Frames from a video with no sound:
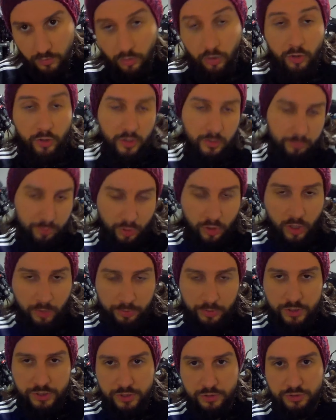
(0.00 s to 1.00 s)
or in
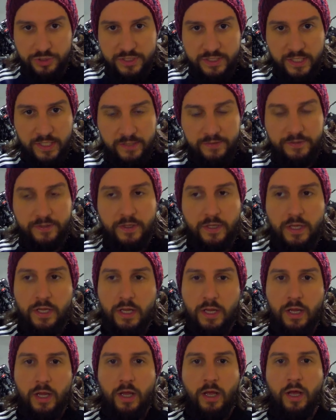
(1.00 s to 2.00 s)
operational state.
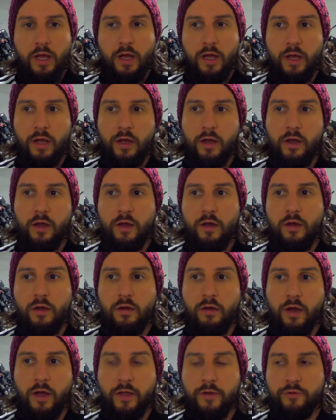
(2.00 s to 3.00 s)
Uh,
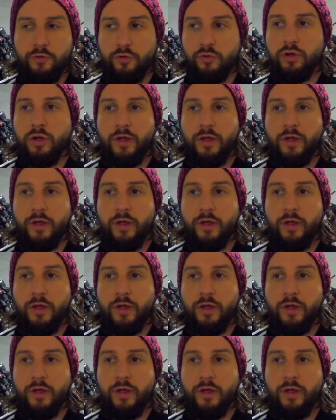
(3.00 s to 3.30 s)
I do,